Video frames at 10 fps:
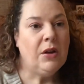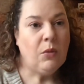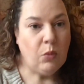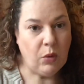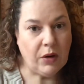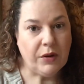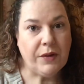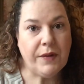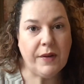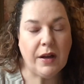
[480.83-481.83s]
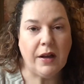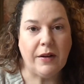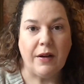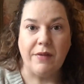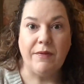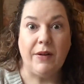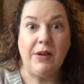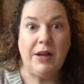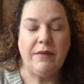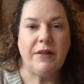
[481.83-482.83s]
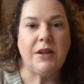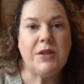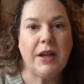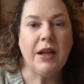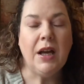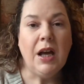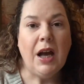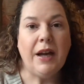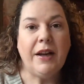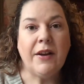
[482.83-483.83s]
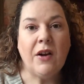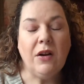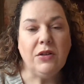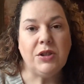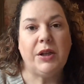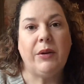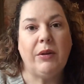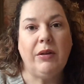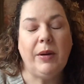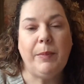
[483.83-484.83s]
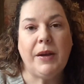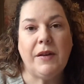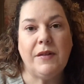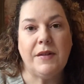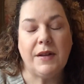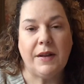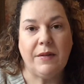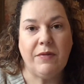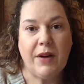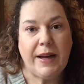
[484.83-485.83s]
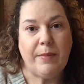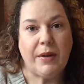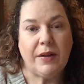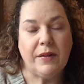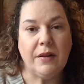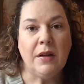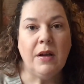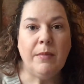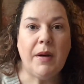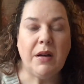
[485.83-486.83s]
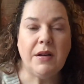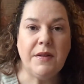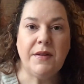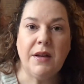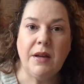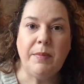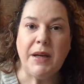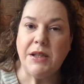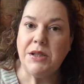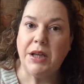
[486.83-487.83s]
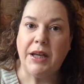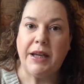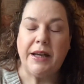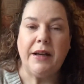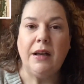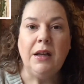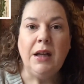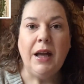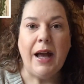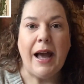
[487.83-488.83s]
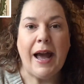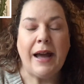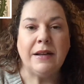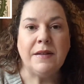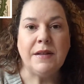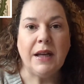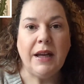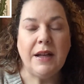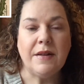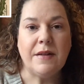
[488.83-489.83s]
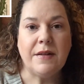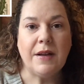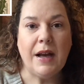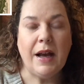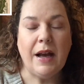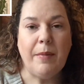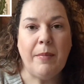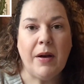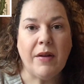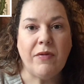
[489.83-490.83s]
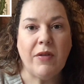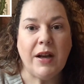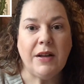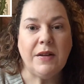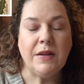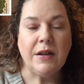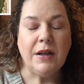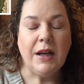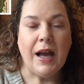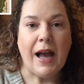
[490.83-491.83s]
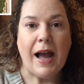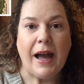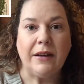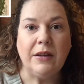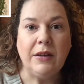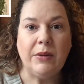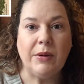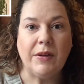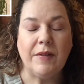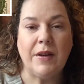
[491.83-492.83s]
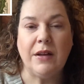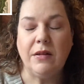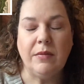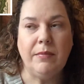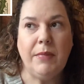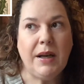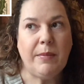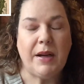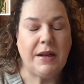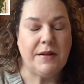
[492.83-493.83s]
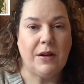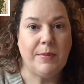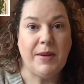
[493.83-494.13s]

was, and I finally finished it, and I can't show you it because it's at the Framers, but I'll insert a picture here, and it's my friend Anne, who I've said many times,